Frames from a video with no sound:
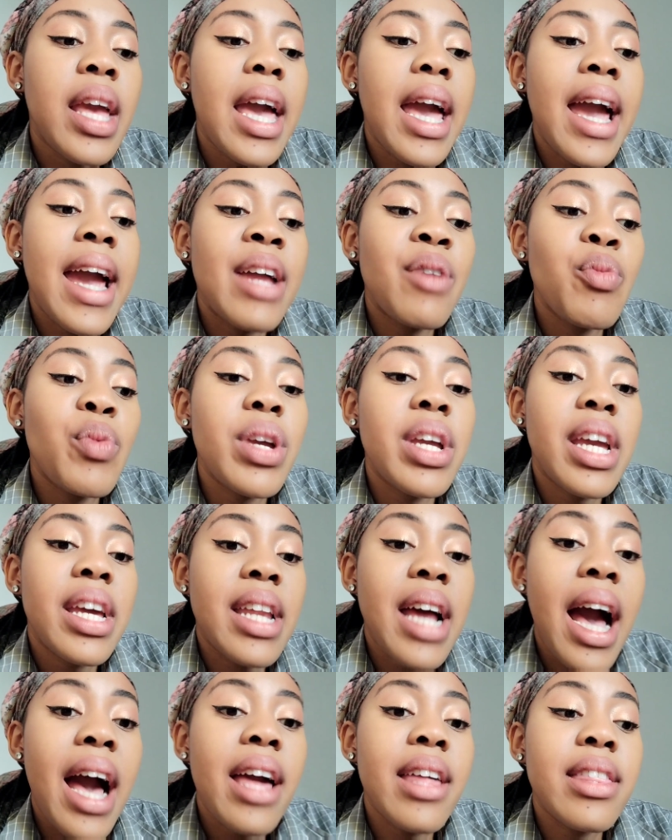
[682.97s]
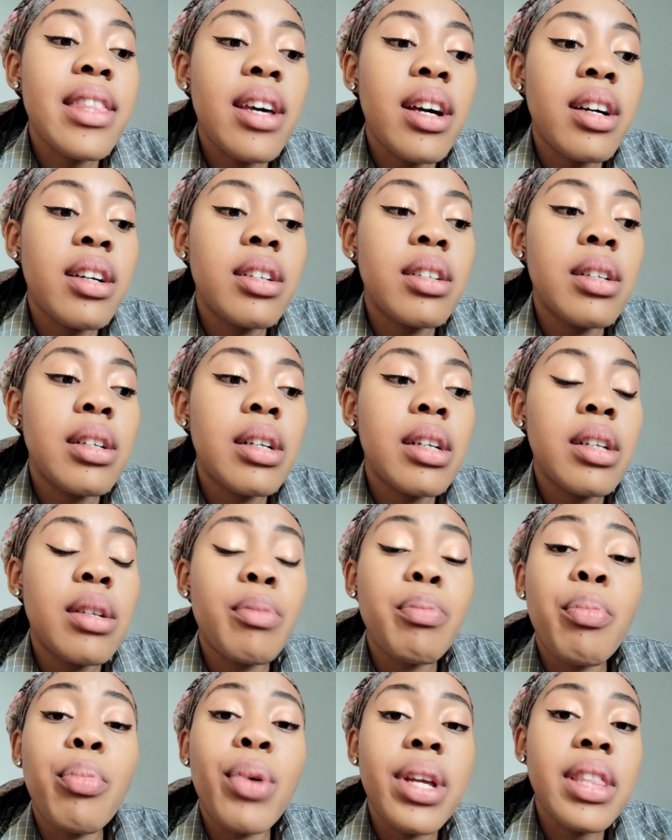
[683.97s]
And we could either
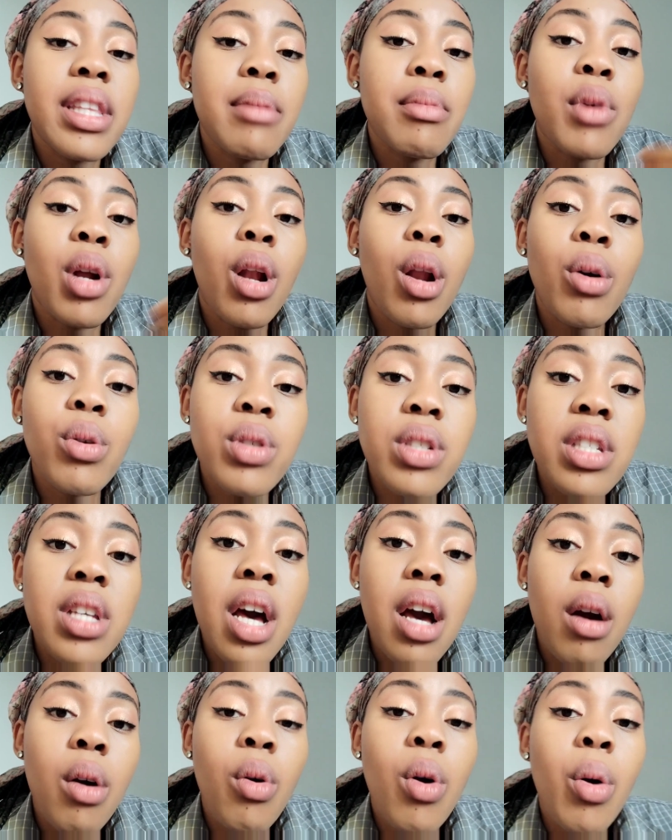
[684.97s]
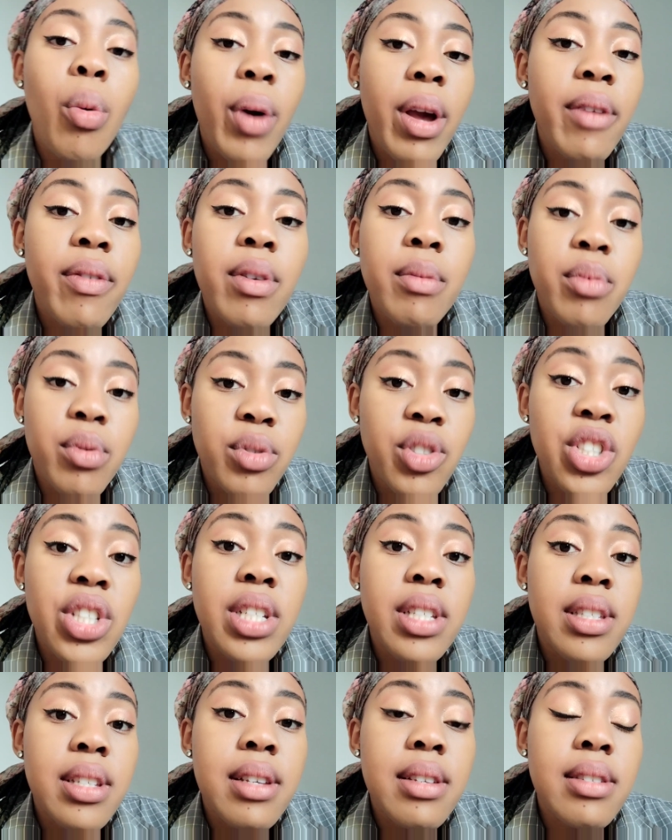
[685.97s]
bring them closer or away from
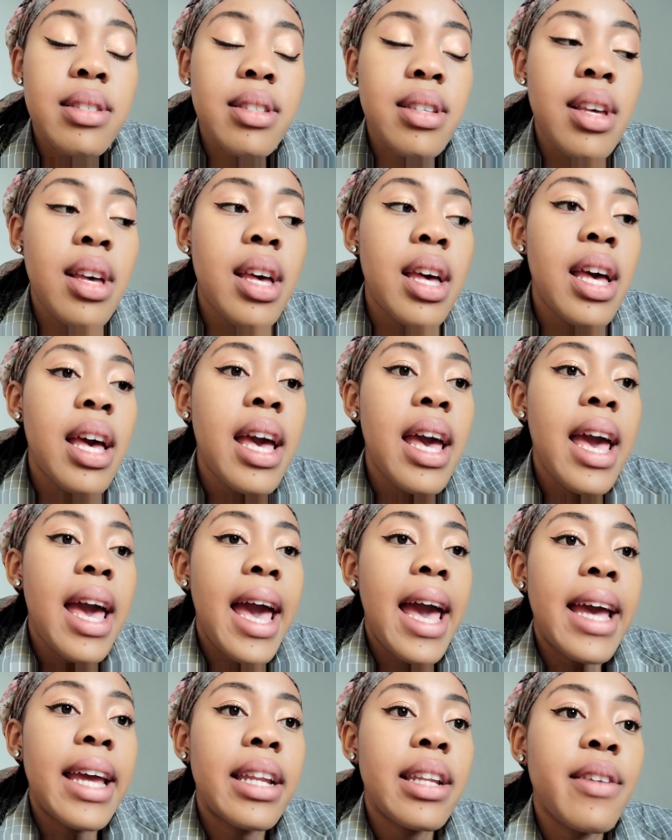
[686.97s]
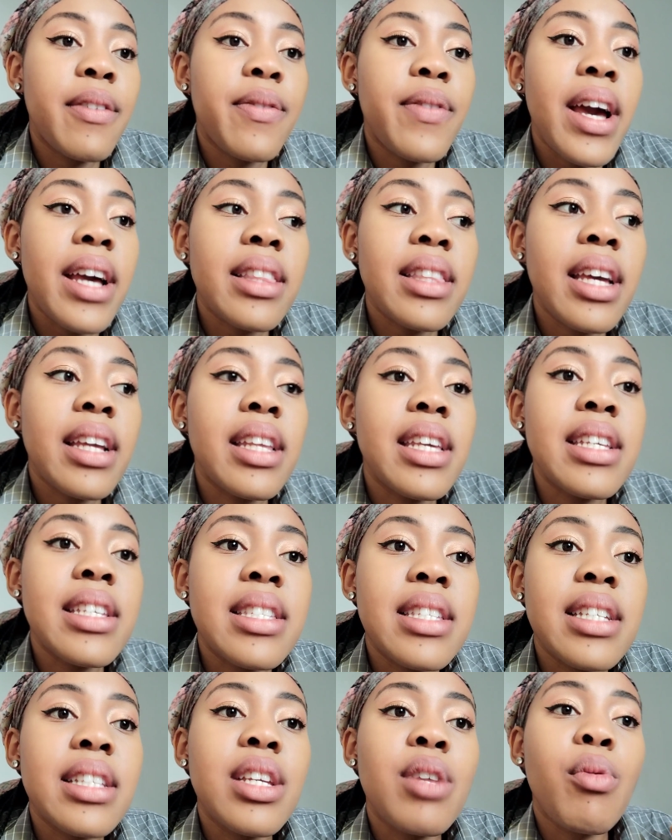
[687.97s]
Jesus. And the fact that he
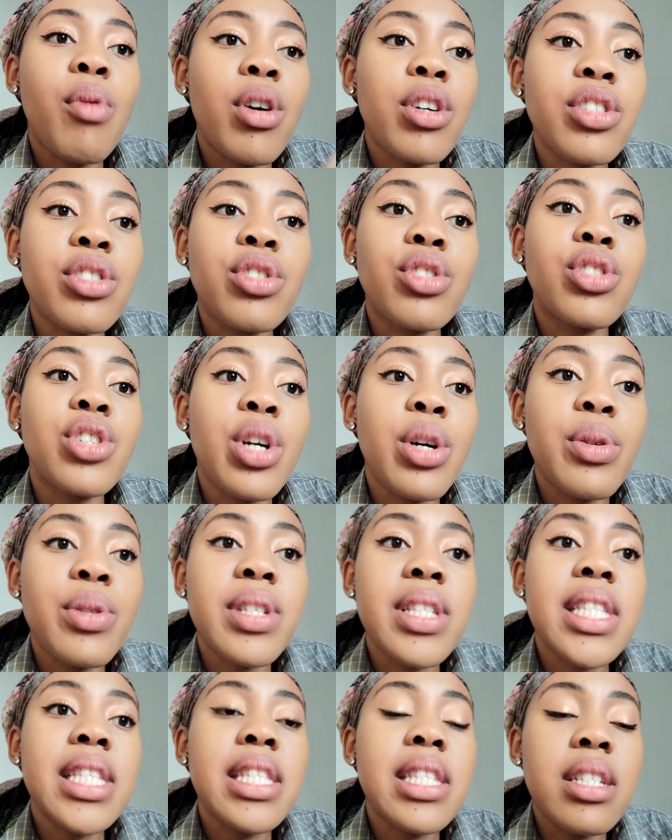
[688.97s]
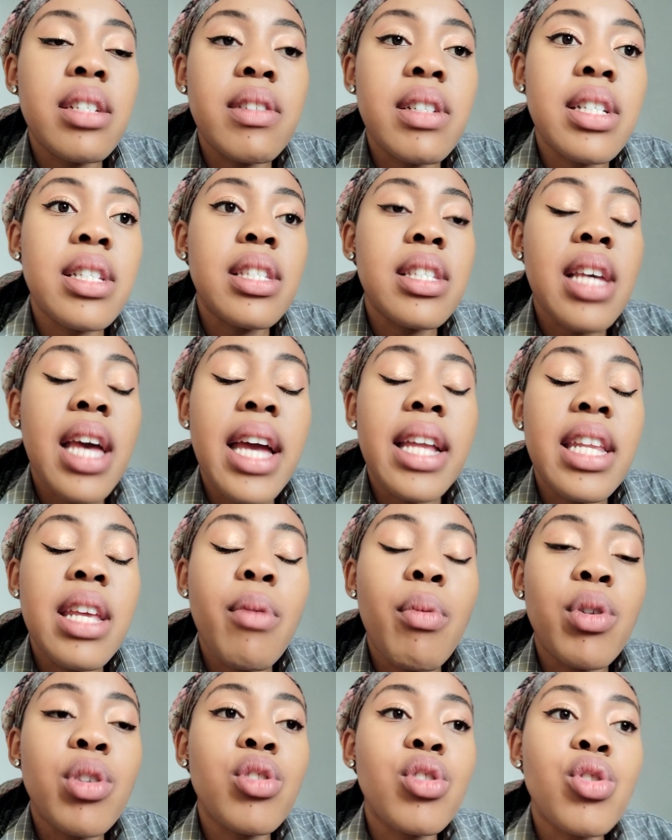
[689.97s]
said he watched The Chosen series and he
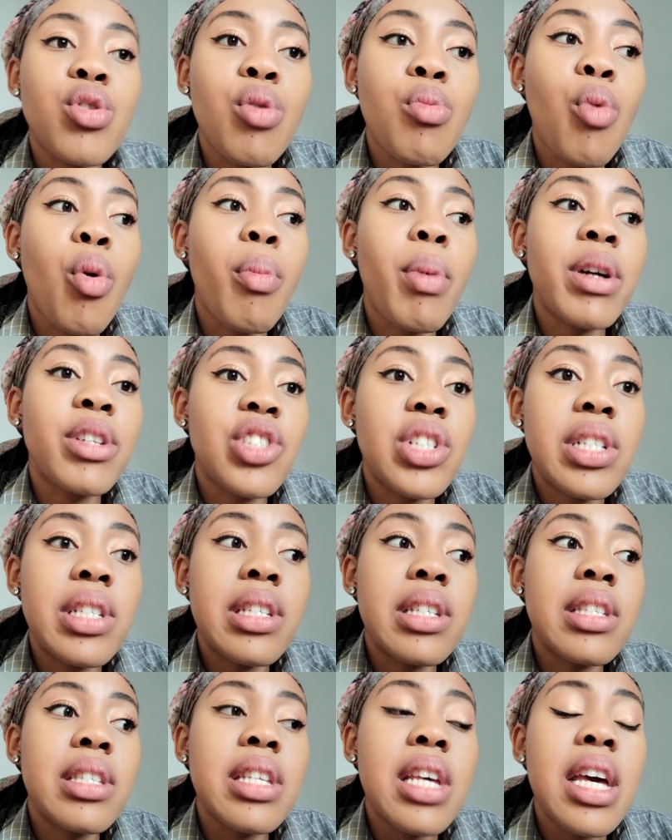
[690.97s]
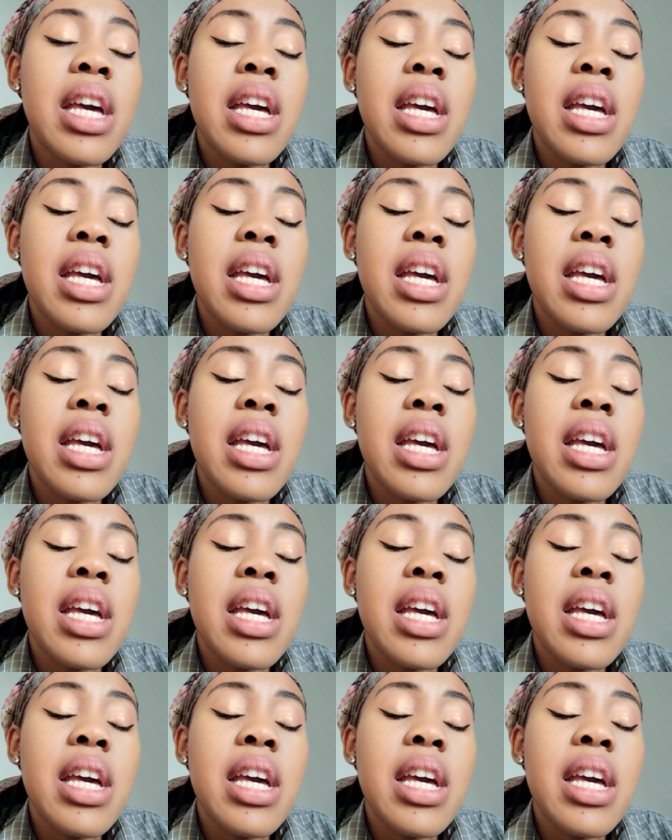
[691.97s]
wanted to know more about Jesus.